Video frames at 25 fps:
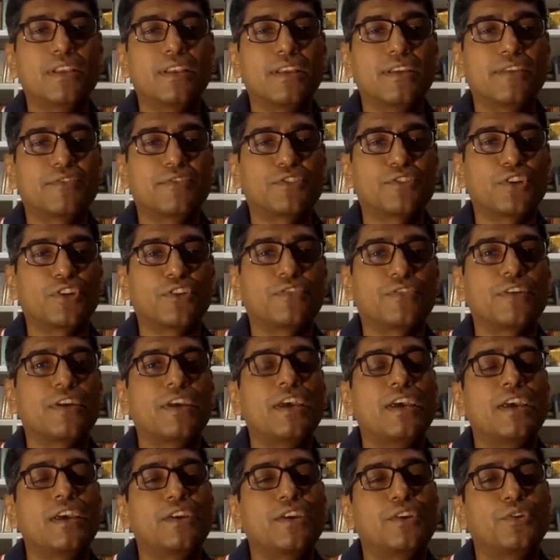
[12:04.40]
left off,
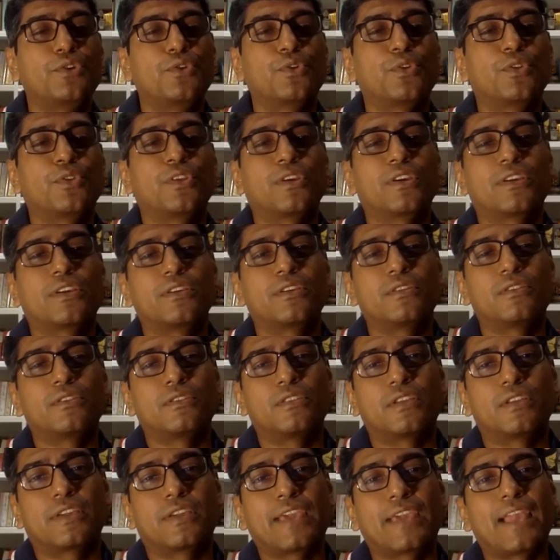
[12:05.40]

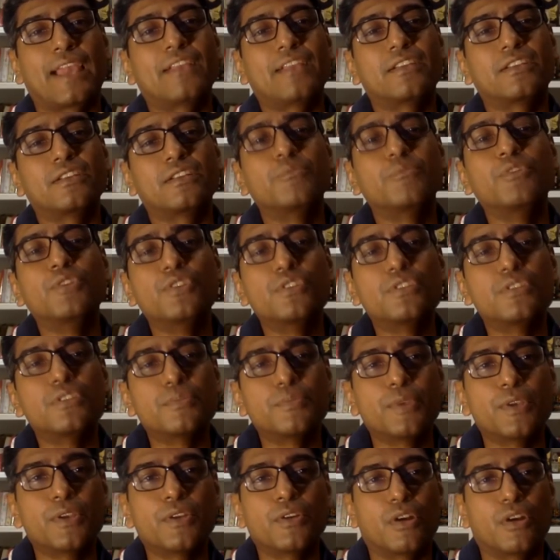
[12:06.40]
the Calcutta
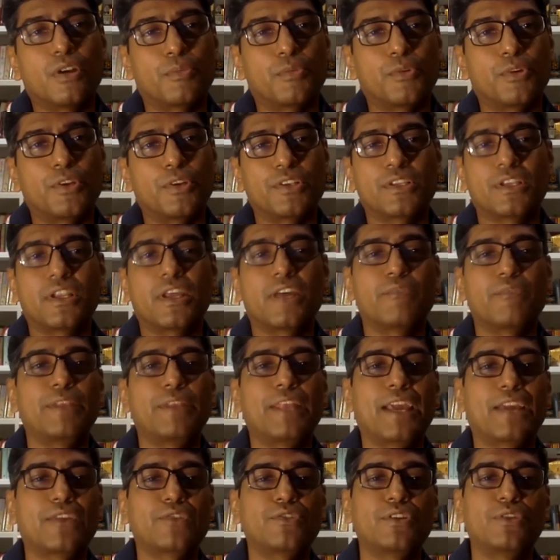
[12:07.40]
Municipal Corporation, I've been
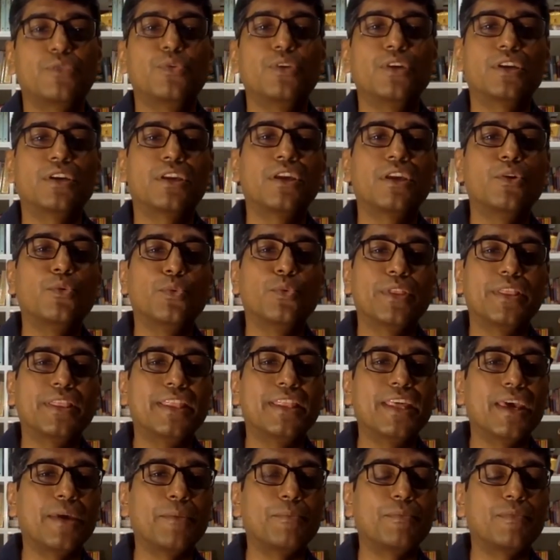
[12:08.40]
actually working with
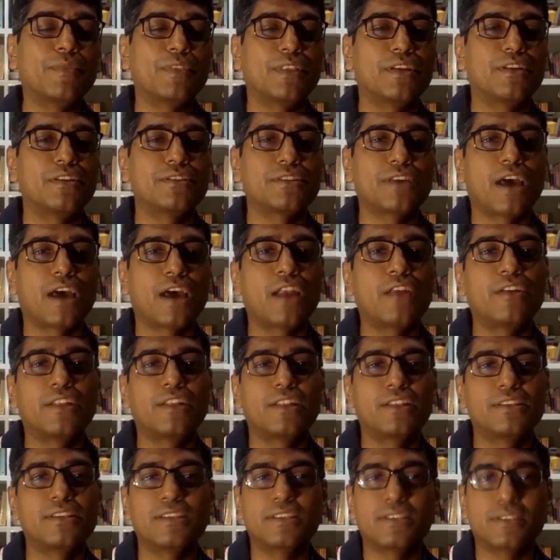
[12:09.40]
them. There is
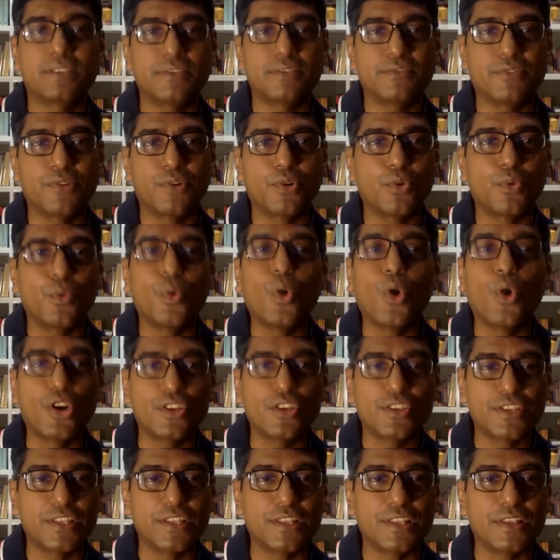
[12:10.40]
164
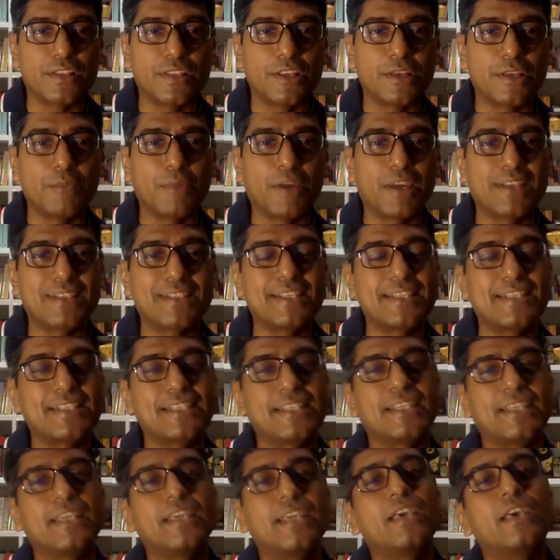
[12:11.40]
wards in my
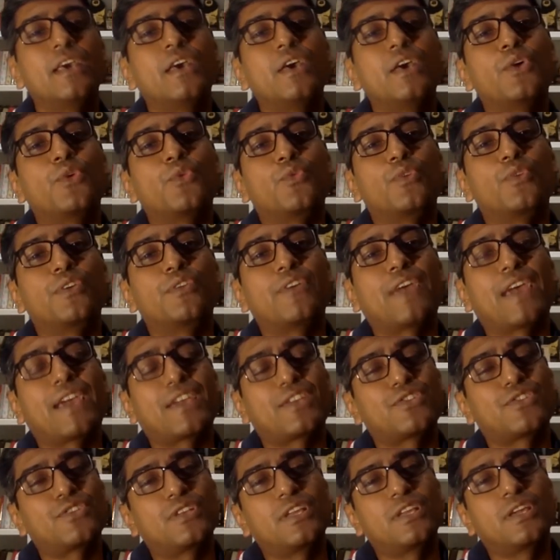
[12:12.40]
city. We've
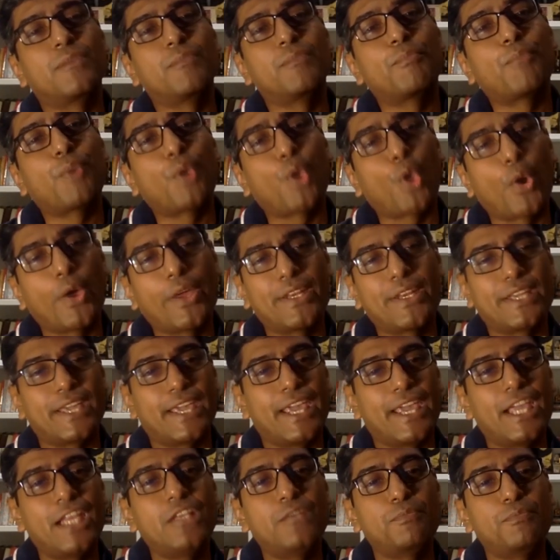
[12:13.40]
actually employed
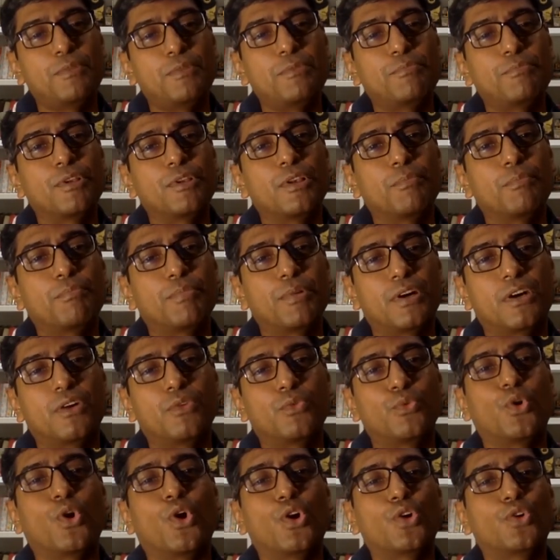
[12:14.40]
8 people per
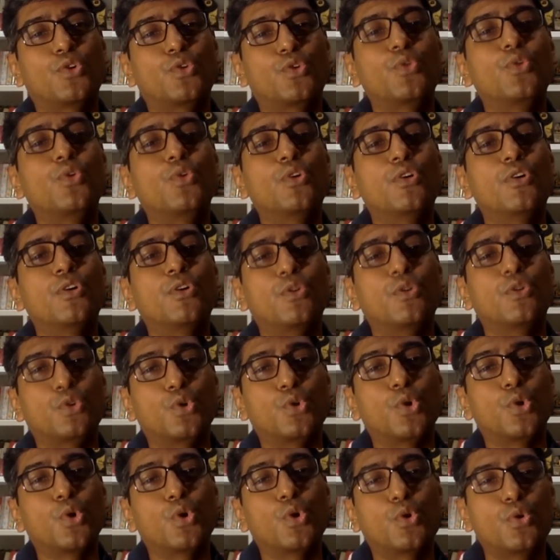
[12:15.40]
ward to go
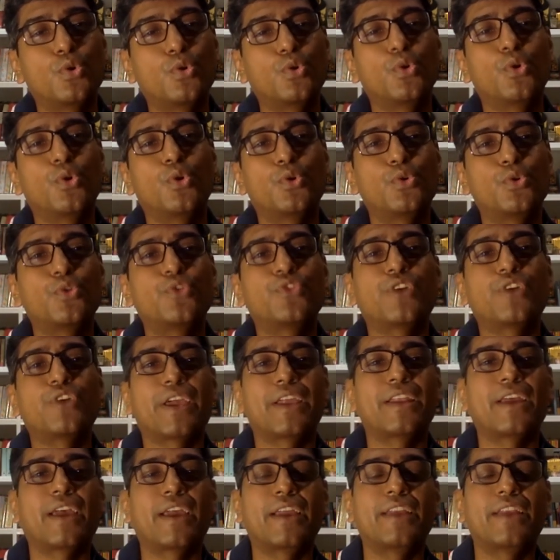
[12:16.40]
door to door to try
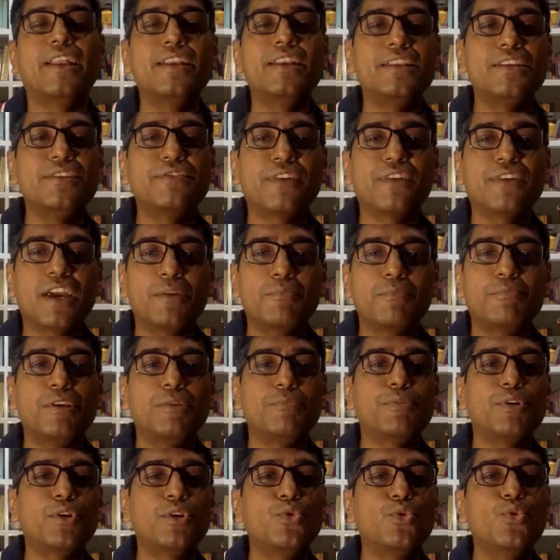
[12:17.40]
and identify
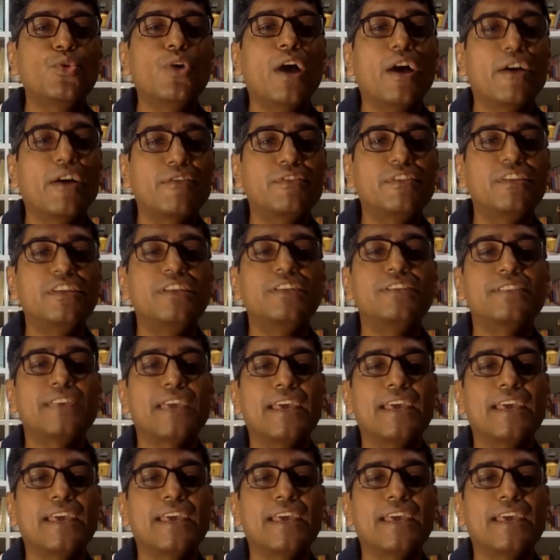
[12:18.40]
people who have these